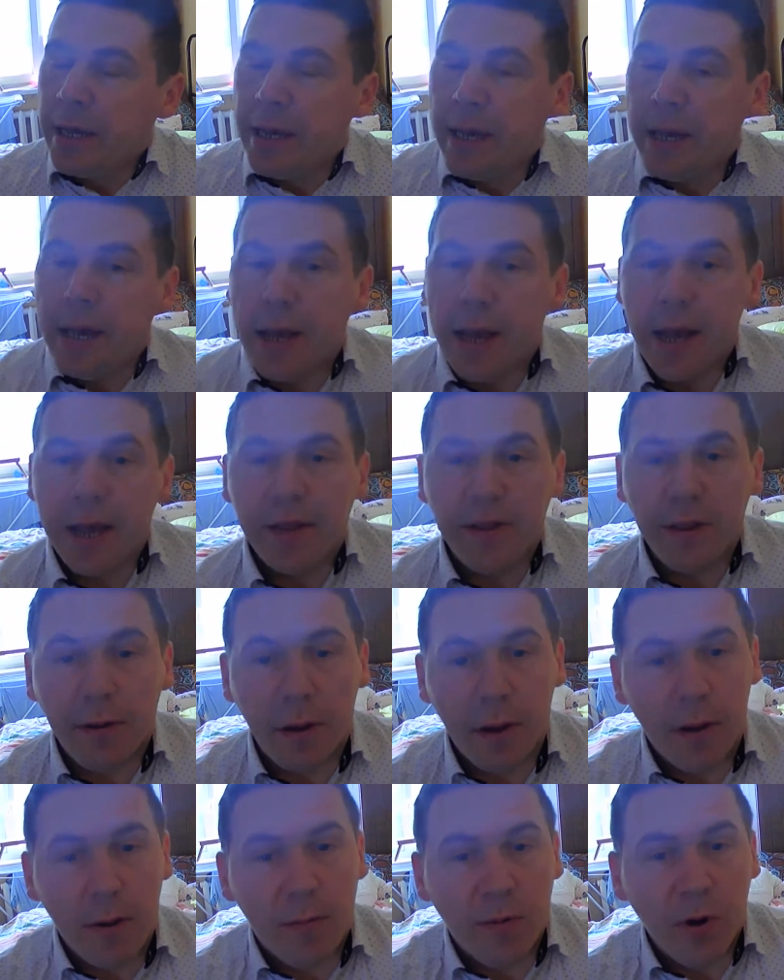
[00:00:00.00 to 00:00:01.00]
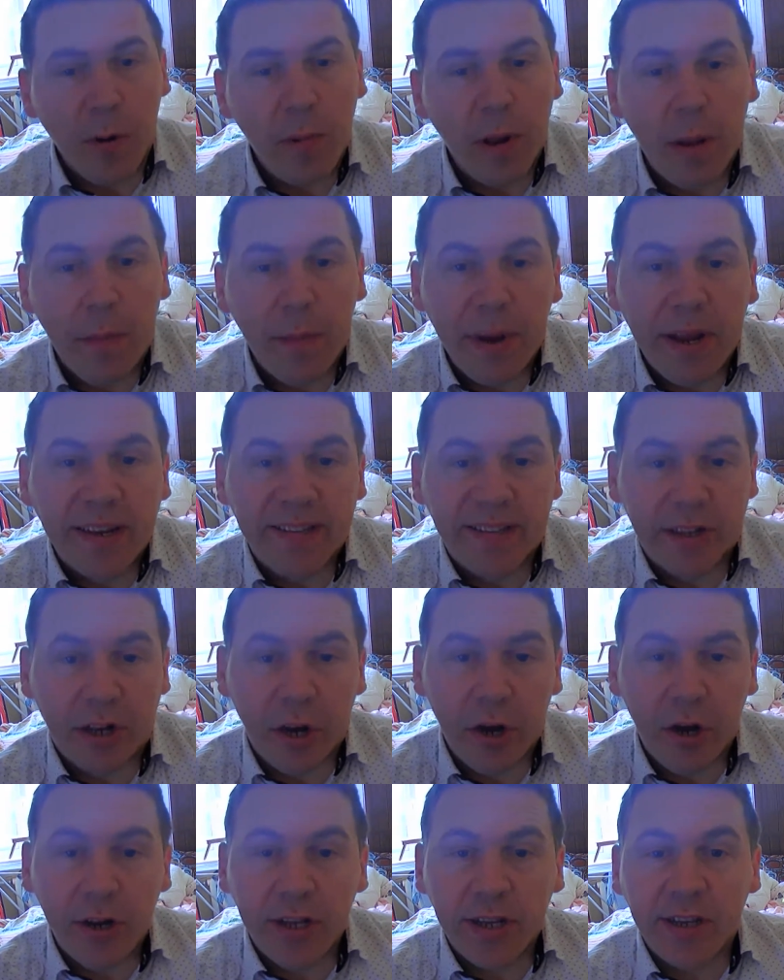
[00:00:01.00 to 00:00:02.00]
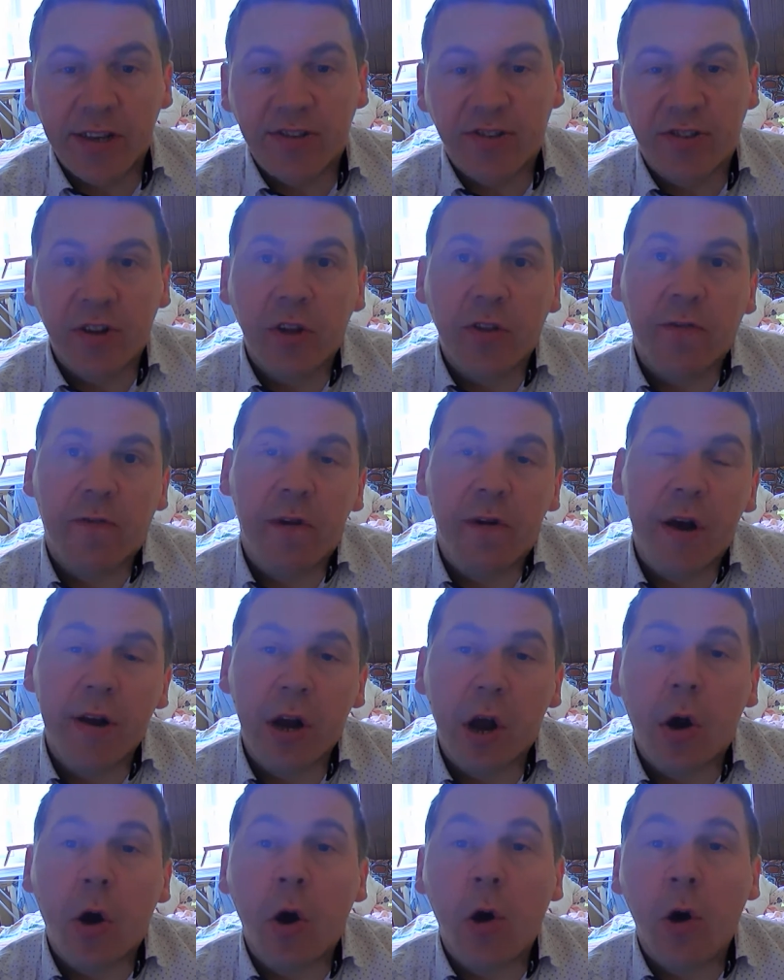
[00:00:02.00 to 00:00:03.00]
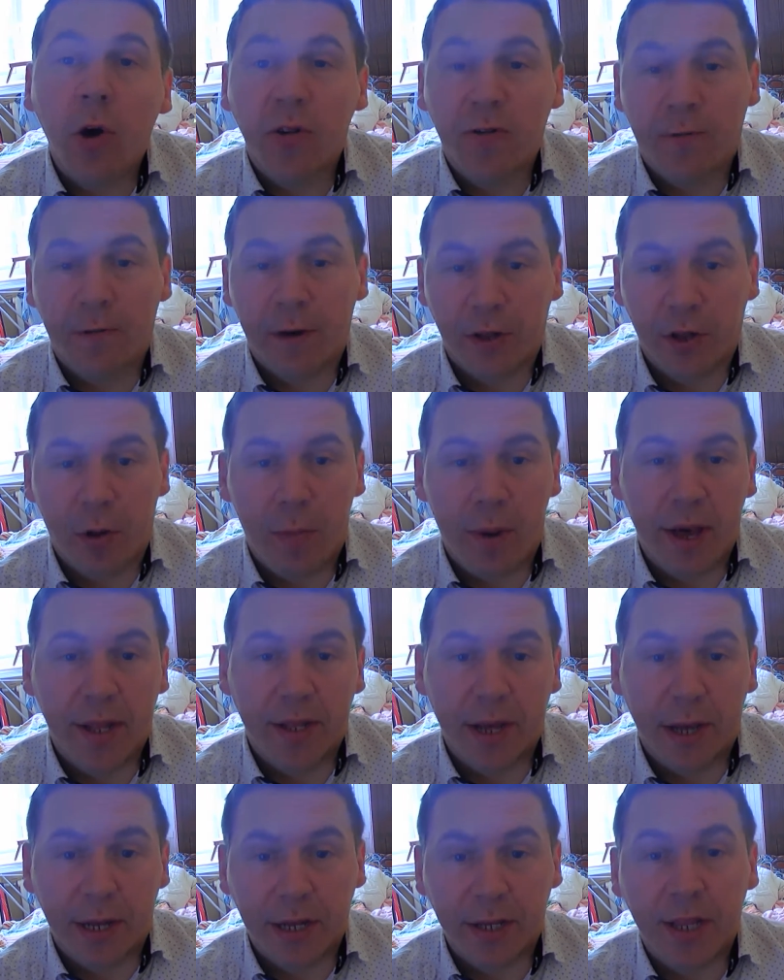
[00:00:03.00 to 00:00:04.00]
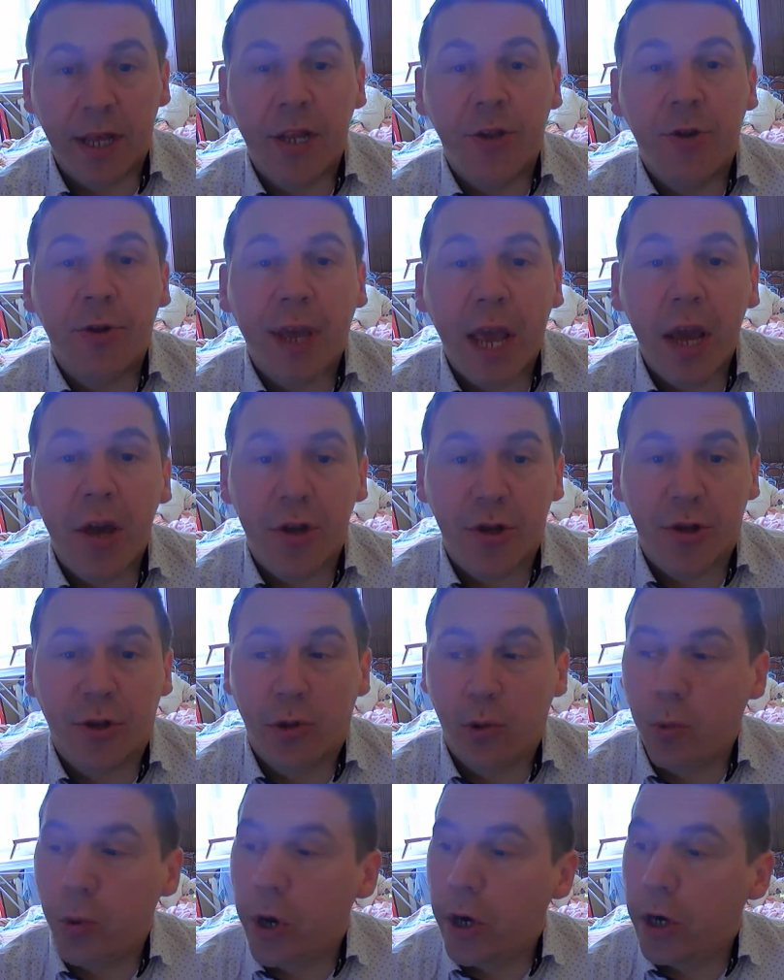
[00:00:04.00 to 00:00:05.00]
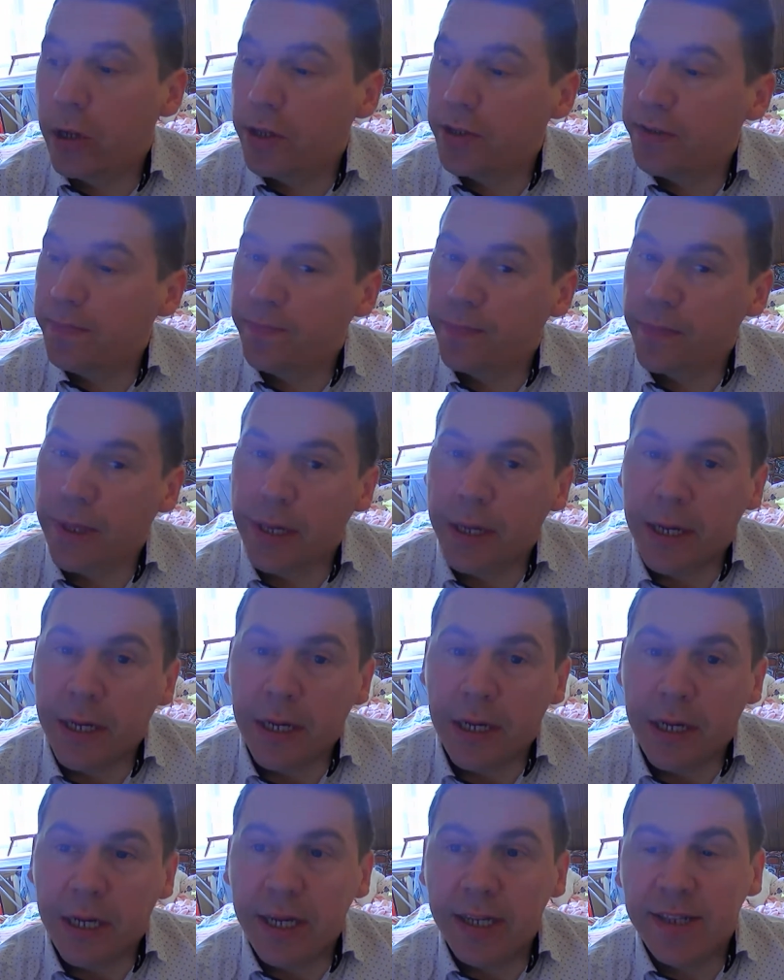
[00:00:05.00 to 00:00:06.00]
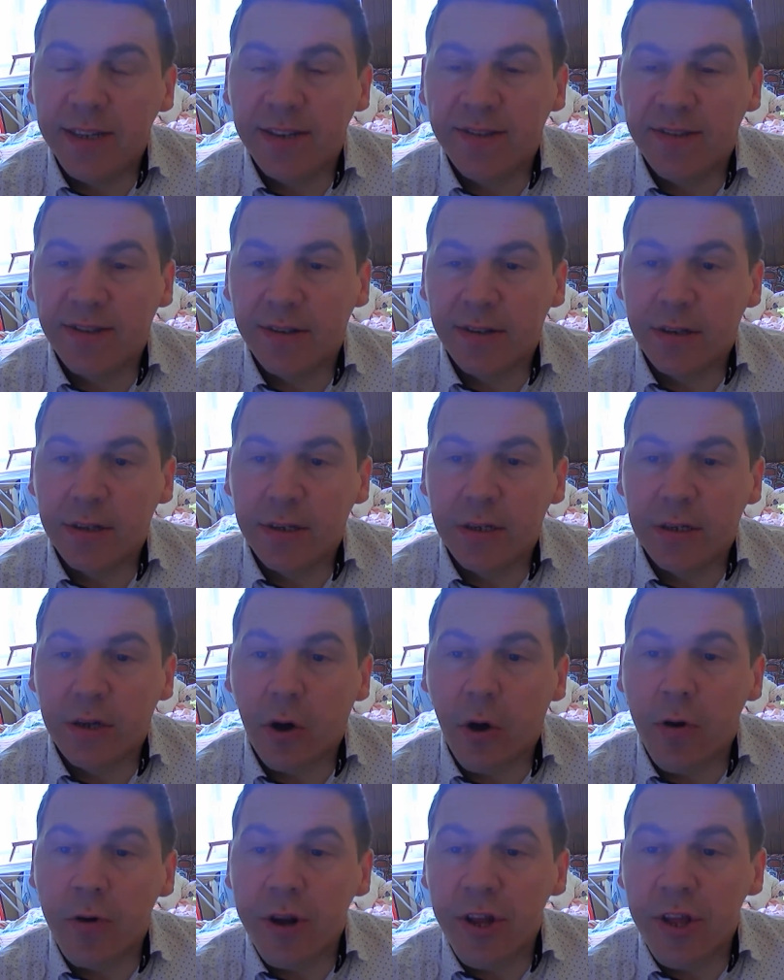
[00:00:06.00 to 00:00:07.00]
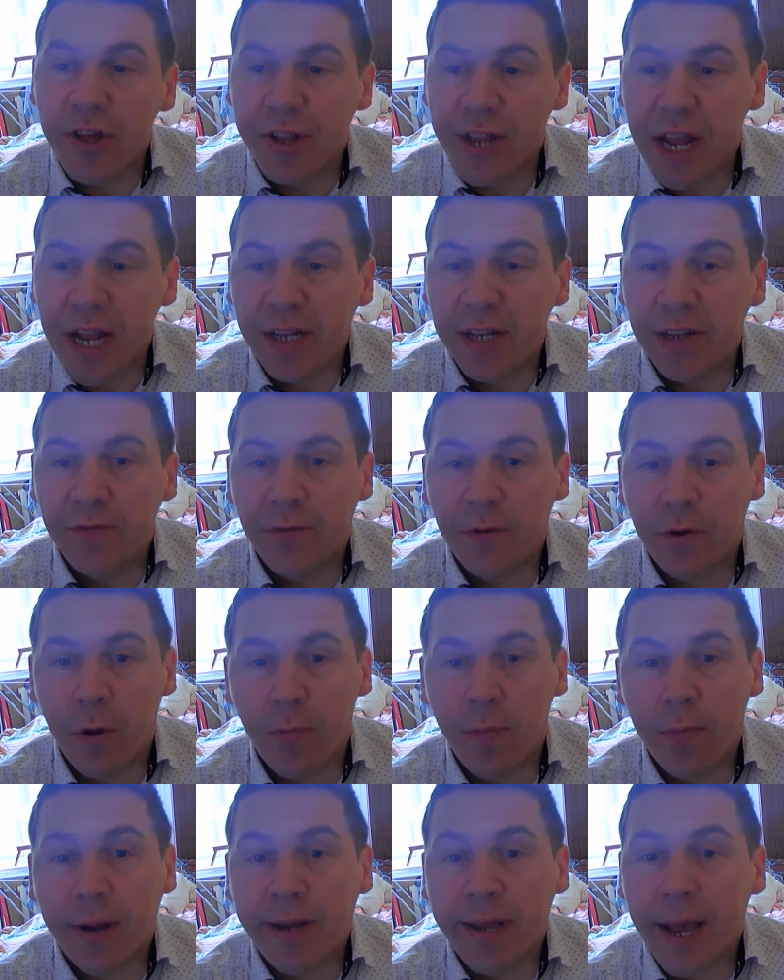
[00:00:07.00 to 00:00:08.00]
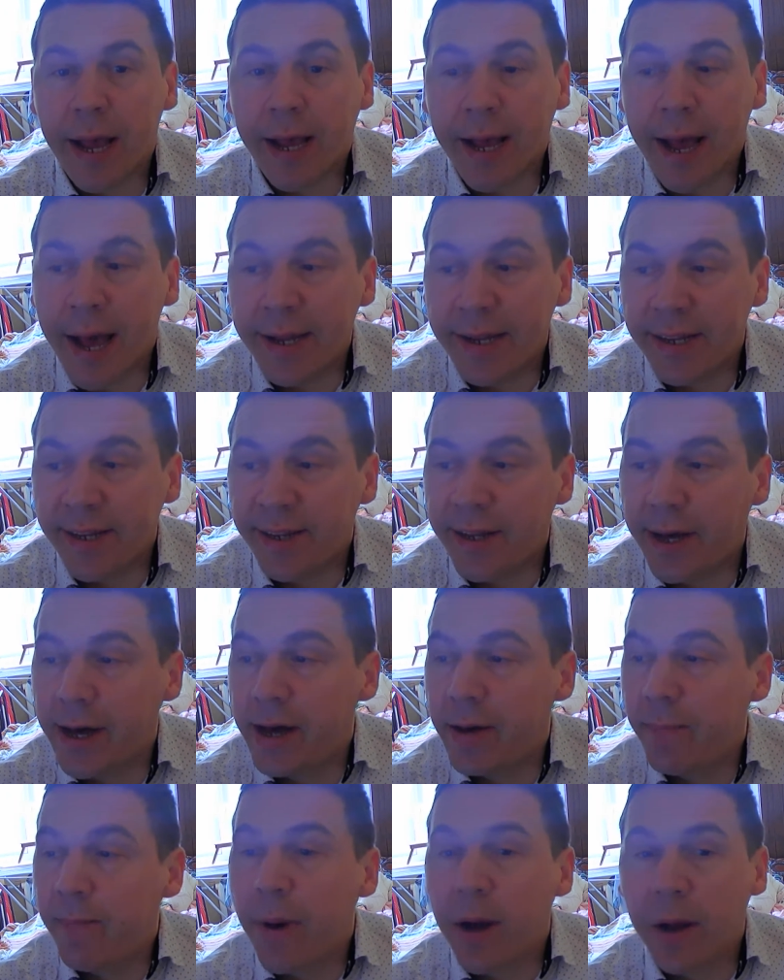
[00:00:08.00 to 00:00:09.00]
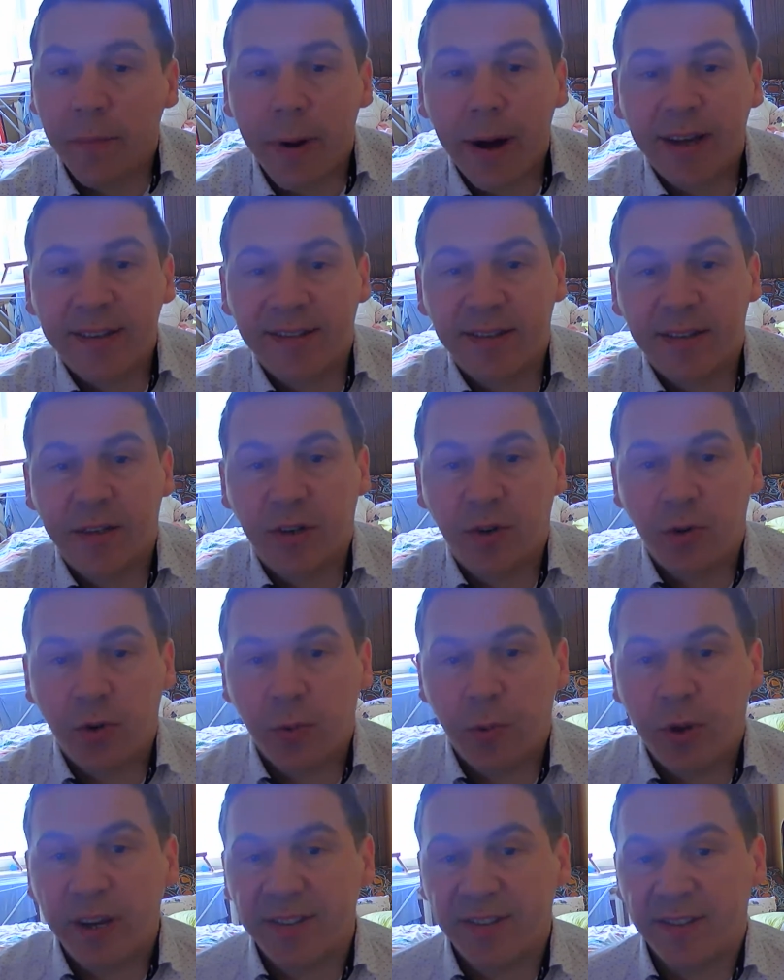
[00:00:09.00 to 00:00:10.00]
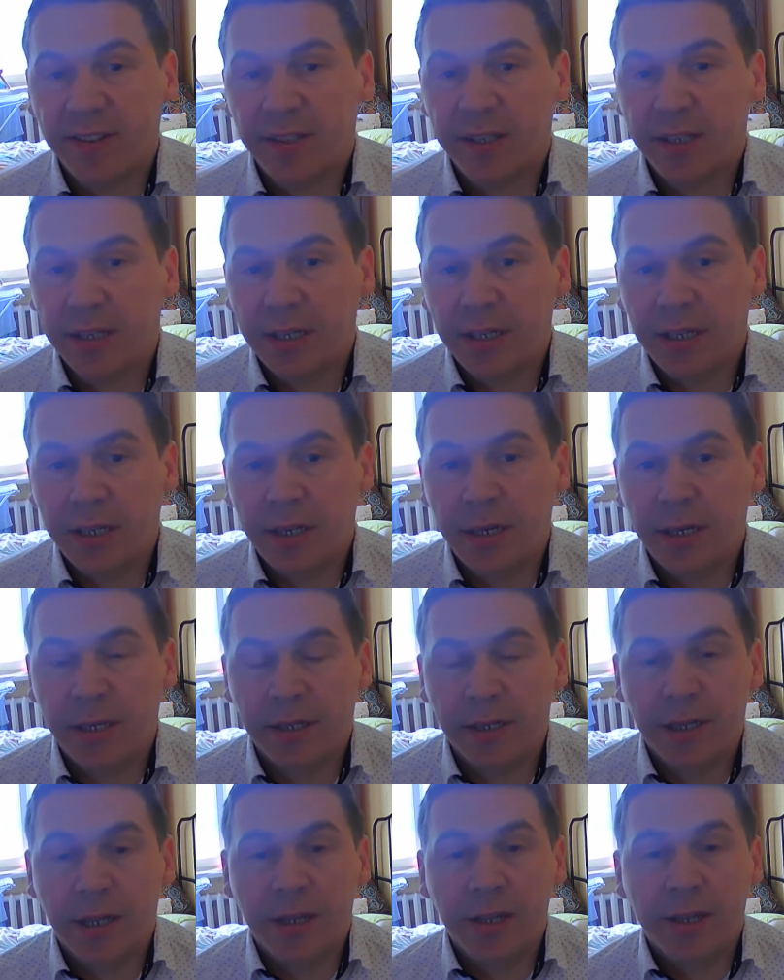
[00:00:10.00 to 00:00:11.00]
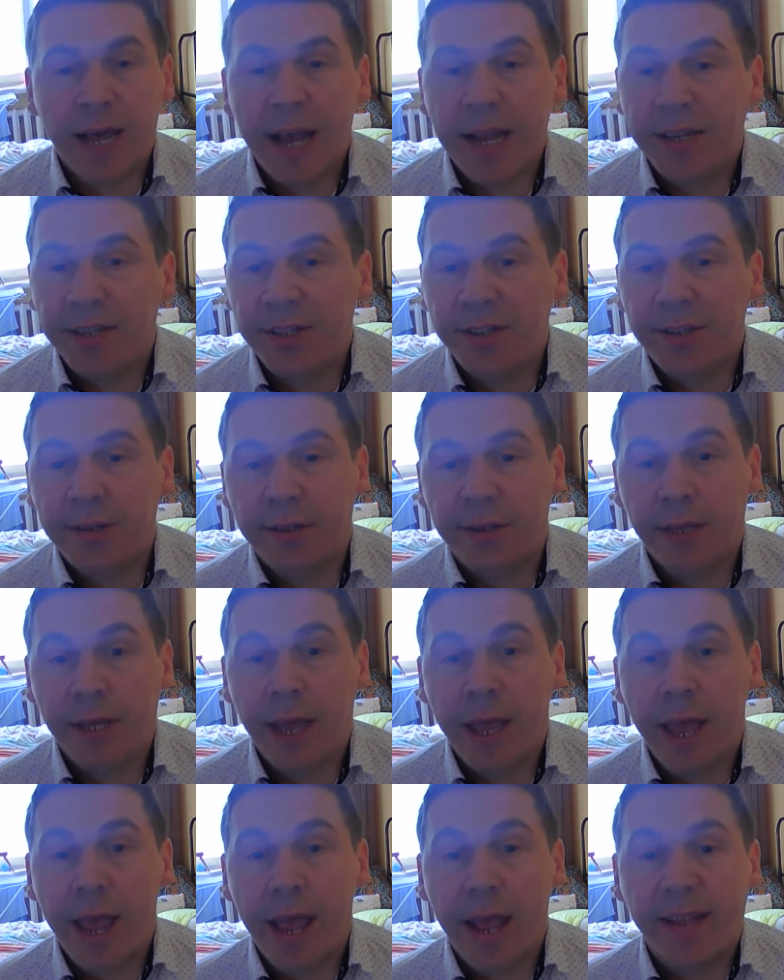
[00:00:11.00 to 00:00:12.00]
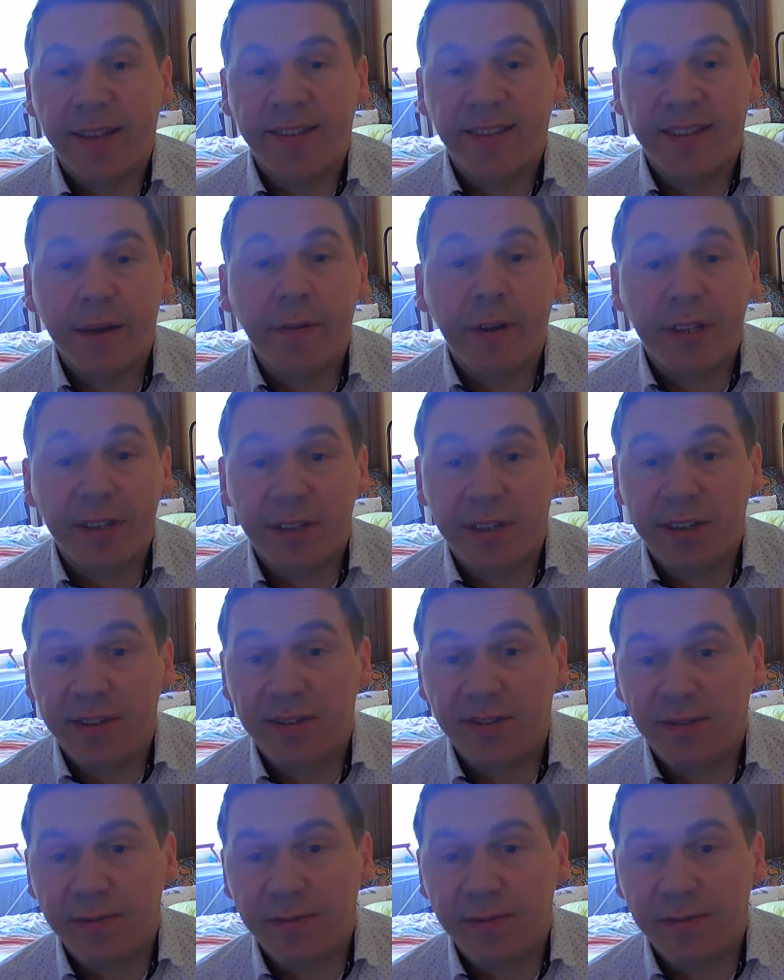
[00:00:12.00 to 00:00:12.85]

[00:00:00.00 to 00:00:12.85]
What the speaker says: And problem-based learning is not very old phenomena in educational world. It is originated from Canada McMaster University in 1970s,